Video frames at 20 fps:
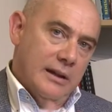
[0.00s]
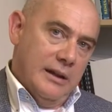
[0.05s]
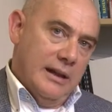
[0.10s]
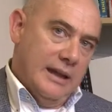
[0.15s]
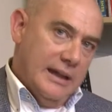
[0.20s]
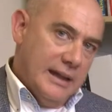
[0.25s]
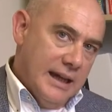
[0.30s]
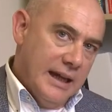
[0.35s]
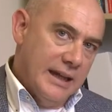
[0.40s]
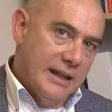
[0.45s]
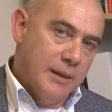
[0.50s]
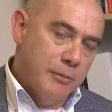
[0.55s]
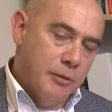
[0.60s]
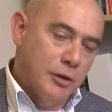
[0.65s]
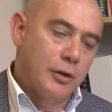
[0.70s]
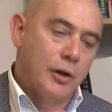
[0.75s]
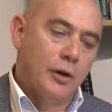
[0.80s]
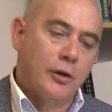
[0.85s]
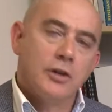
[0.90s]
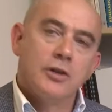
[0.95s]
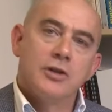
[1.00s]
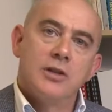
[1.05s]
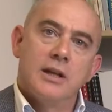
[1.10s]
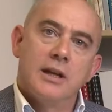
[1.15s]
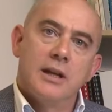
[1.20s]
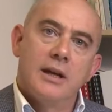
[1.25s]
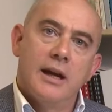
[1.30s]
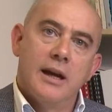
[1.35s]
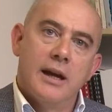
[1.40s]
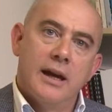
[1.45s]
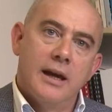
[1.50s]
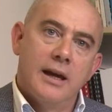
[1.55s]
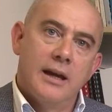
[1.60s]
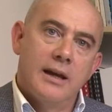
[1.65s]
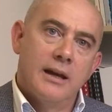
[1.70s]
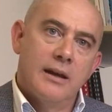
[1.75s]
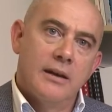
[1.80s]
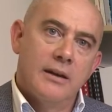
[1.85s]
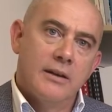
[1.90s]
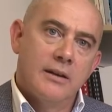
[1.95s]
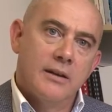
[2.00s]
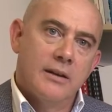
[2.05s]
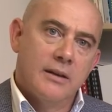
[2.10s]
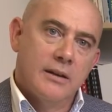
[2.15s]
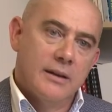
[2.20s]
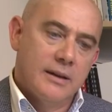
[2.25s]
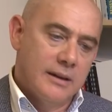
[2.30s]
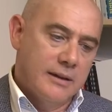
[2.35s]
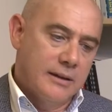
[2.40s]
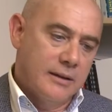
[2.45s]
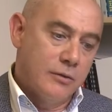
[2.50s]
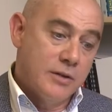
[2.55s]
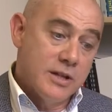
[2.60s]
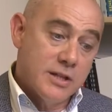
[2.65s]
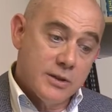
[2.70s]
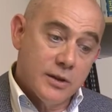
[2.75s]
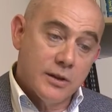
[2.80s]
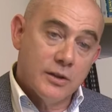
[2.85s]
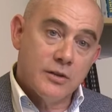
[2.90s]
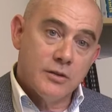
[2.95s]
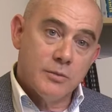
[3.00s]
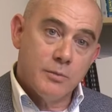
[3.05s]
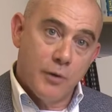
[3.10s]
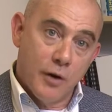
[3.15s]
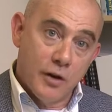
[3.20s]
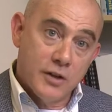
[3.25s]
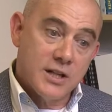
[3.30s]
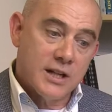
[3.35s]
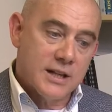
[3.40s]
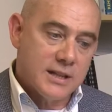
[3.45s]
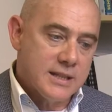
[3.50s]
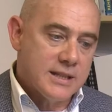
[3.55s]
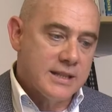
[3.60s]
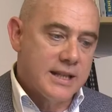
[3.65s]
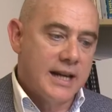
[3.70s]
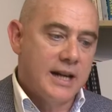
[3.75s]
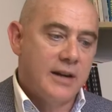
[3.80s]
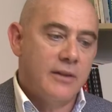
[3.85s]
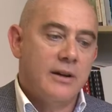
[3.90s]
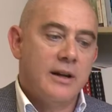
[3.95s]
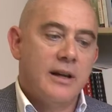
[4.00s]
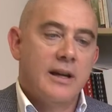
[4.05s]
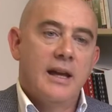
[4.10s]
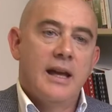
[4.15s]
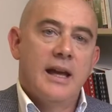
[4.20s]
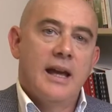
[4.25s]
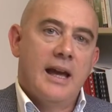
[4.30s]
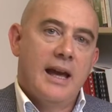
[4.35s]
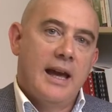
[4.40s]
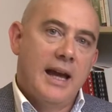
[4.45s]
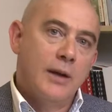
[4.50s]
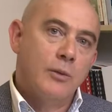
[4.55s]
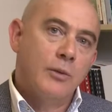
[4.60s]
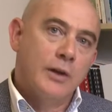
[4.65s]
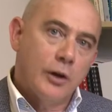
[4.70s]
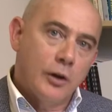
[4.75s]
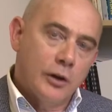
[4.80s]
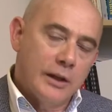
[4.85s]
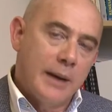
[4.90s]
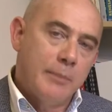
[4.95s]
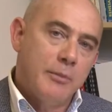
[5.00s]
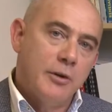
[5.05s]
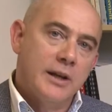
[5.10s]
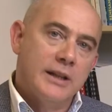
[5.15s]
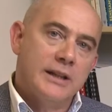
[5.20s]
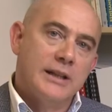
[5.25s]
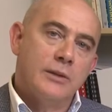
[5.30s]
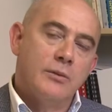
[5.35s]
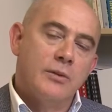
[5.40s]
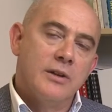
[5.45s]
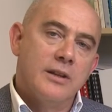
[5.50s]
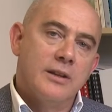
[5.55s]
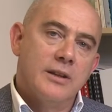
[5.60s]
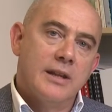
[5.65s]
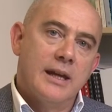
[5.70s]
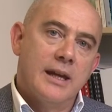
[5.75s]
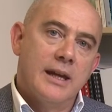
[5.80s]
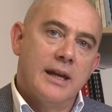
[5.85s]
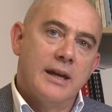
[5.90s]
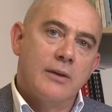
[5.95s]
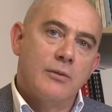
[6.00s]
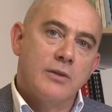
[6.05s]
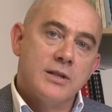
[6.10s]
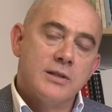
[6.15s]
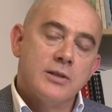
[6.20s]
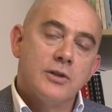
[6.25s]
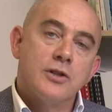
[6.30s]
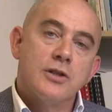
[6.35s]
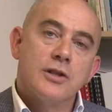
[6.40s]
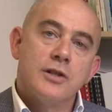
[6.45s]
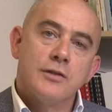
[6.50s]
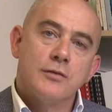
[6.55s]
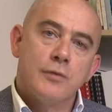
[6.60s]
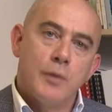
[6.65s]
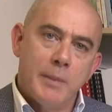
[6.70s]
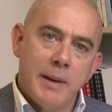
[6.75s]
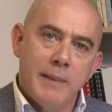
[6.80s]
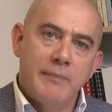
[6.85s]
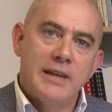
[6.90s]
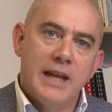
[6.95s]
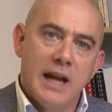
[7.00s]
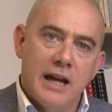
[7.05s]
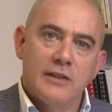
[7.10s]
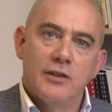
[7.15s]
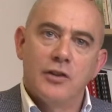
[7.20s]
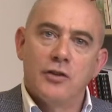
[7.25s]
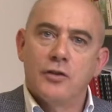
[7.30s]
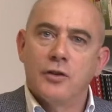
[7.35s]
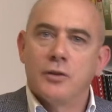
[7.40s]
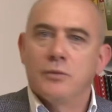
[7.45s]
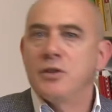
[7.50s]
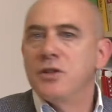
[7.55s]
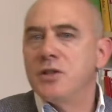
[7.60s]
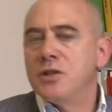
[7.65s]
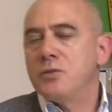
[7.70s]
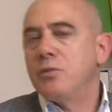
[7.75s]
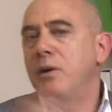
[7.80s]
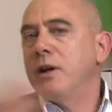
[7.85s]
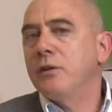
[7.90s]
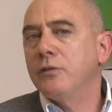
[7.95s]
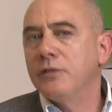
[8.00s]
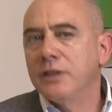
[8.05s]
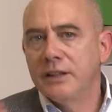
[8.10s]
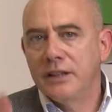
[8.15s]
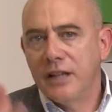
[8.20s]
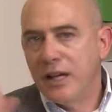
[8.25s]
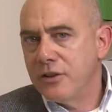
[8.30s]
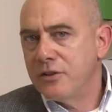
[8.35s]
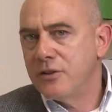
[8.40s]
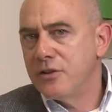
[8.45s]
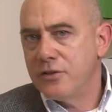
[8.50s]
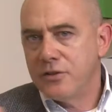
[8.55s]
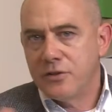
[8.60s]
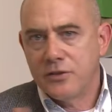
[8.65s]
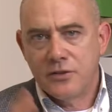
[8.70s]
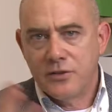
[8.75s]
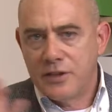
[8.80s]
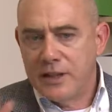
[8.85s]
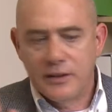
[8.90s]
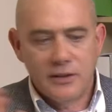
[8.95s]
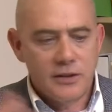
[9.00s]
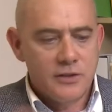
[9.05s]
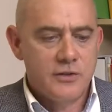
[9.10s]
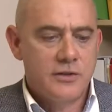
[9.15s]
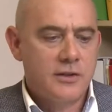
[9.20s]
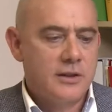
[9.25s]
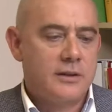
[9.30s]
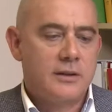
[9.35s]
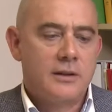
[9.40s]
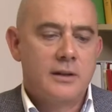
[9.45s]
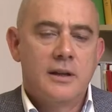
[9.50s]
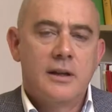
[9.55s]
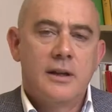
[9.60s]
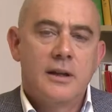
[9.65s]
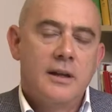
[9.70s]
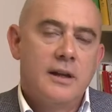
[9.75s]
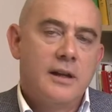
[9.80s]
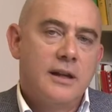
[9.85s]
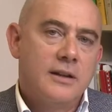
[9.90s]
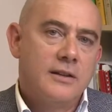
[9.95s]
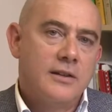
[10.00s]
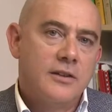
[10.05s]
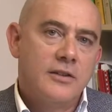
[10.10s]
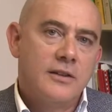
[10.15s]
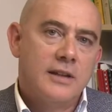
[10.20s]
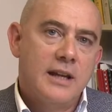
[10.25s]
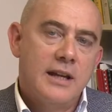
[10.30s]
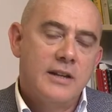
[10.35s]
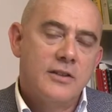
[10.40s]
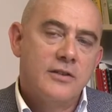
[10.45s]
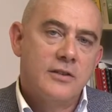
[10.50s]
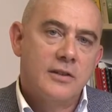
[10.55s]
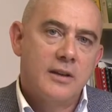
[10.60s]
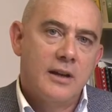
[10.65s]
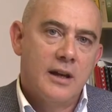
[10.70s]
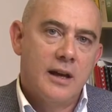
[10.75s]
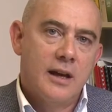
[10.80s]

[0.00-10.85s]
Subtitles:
again, immunology research projects there. And we collaborated with researchers from MD Anderson, which is one of the largest centers in the States